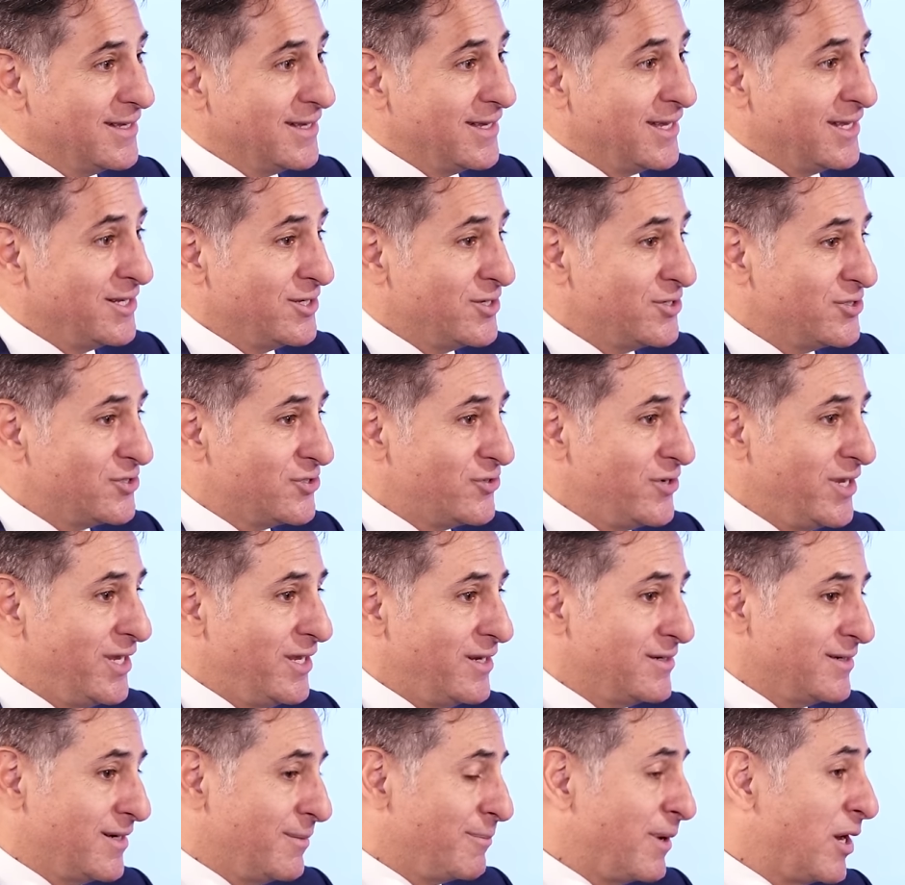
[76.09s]
industry
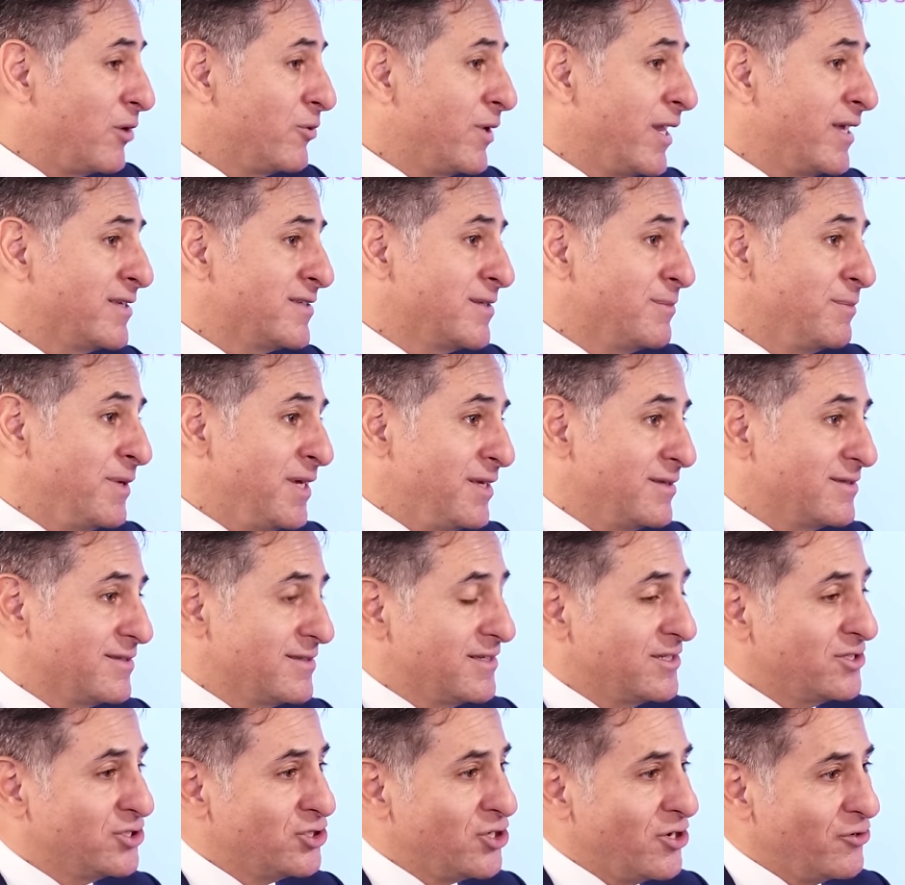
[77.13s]
and about SMEs
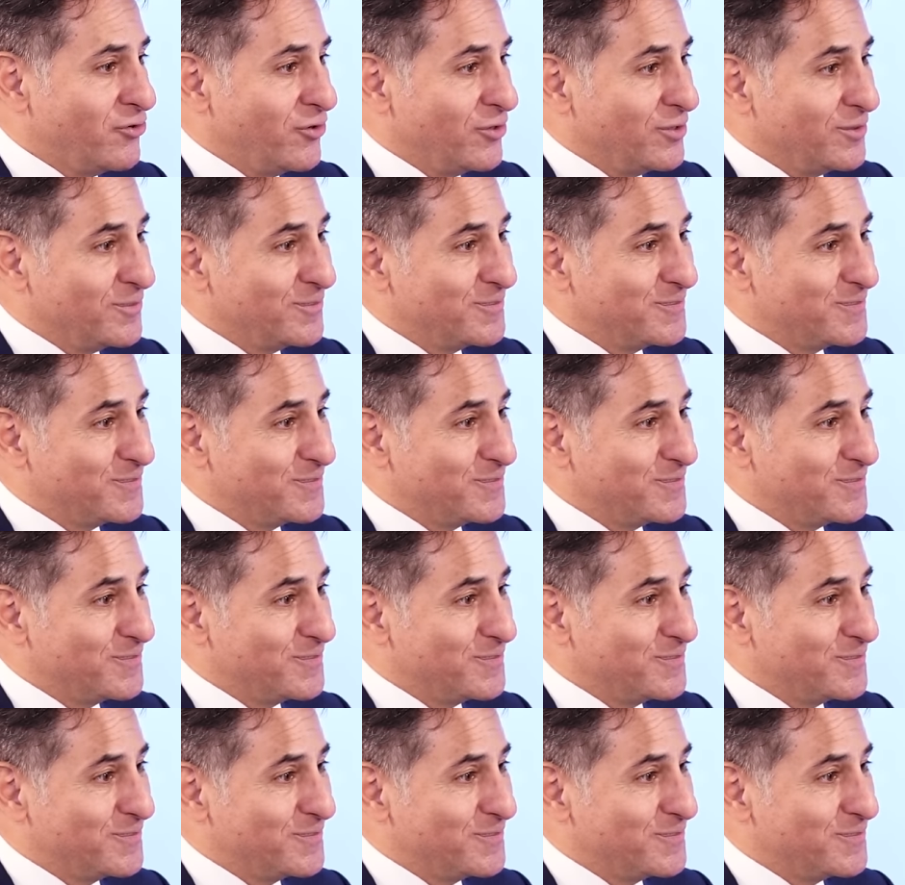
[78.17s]
in general.